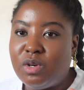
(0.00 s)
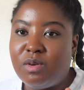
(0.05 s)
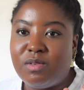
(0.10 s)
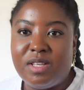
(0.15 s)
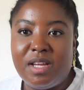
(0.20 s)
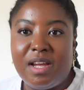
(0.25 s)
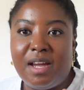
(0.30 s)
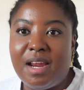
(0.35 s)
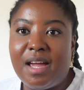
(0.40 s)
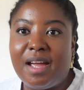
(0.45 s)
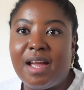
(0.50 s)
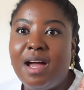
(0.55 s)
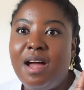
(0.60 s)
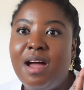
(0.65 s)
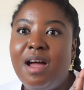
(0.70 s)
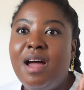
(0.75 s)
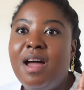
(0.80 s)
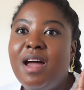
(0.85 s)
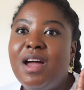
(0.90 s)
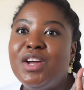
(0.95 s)
I was thinking like
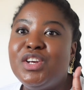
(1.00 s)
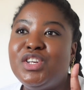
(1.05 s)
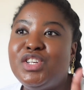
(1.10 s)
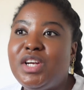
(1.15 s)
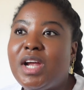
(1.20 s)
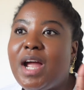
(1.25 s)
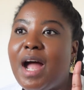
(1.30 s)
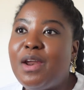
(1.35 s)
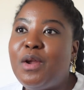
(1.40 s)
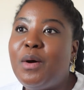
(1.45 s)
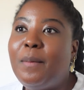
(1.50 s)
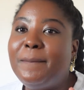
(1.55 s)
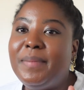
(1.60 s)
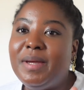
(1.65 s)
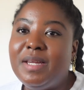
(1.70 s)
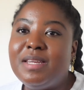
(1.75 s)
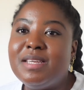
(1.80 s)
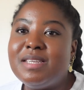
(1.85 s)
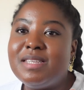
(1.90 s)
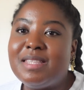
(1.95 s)
she cannot
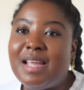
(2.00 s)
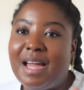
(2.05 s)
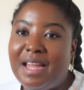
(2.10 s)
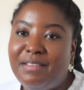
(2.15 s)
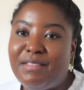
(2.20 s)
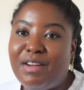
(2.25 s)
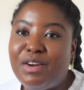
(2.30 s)
be this naive.